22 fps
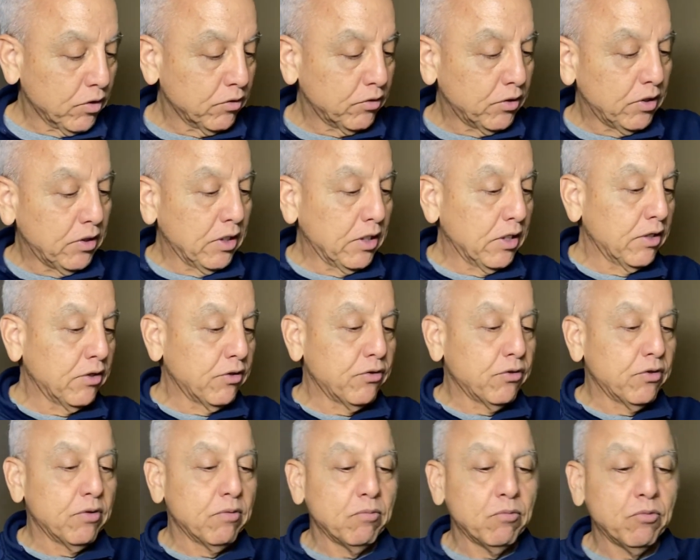See, look at this.
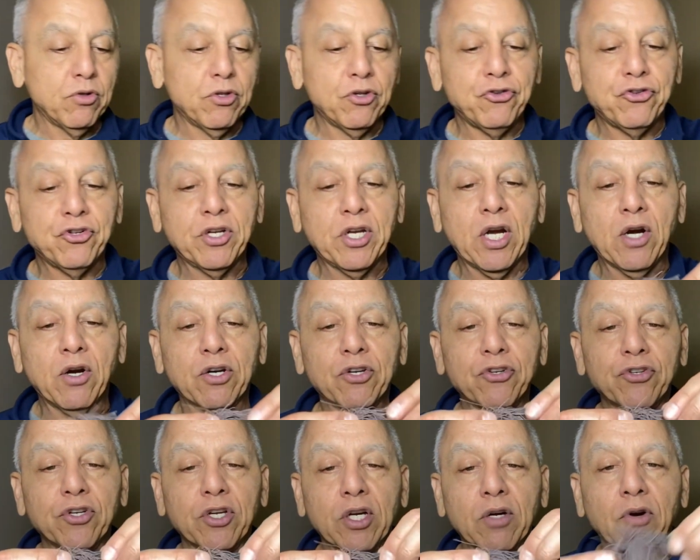This generic
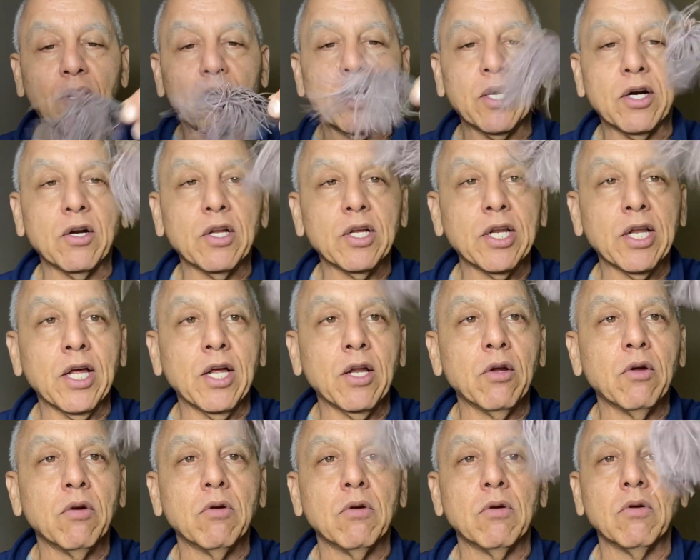jig right here. Look at that.
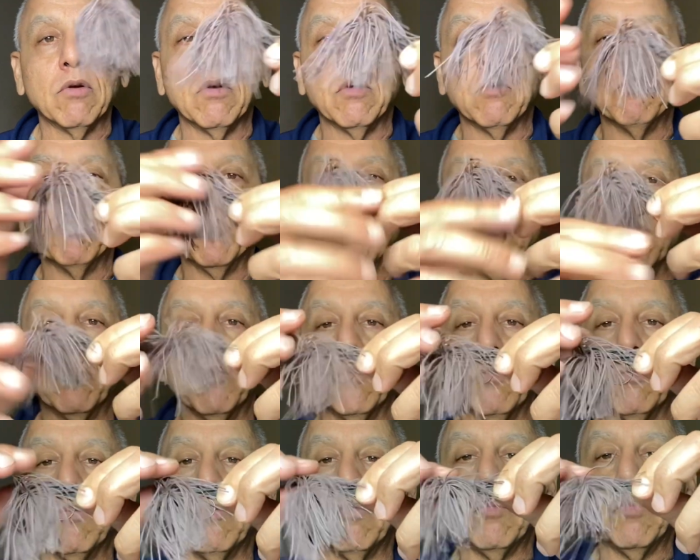Boom.
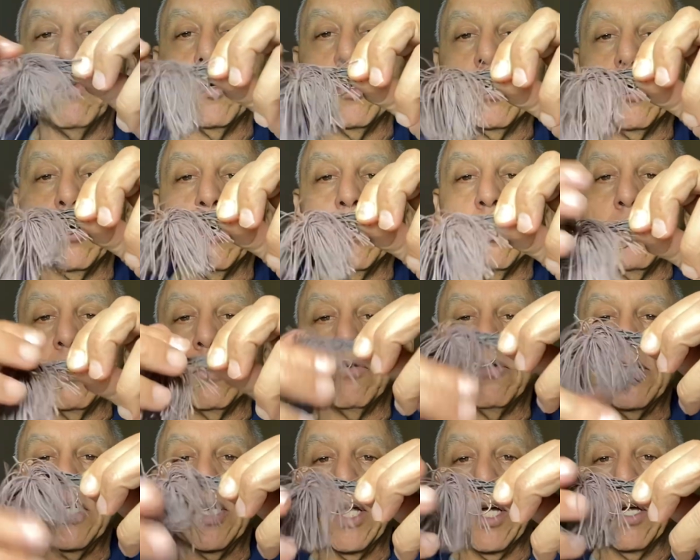
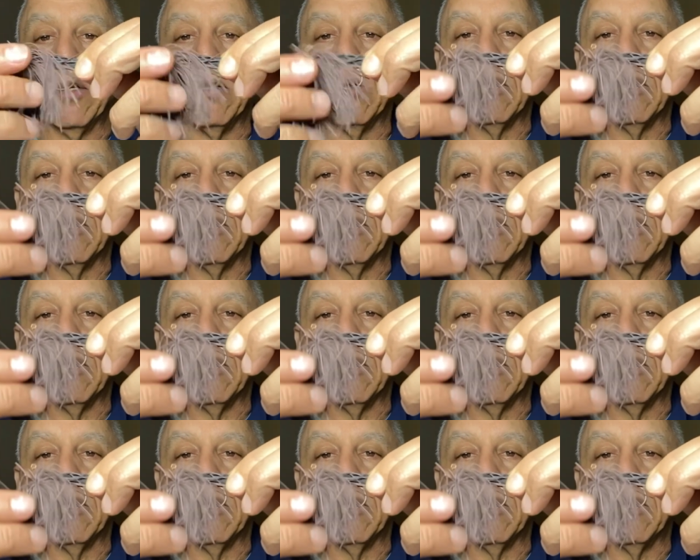See that?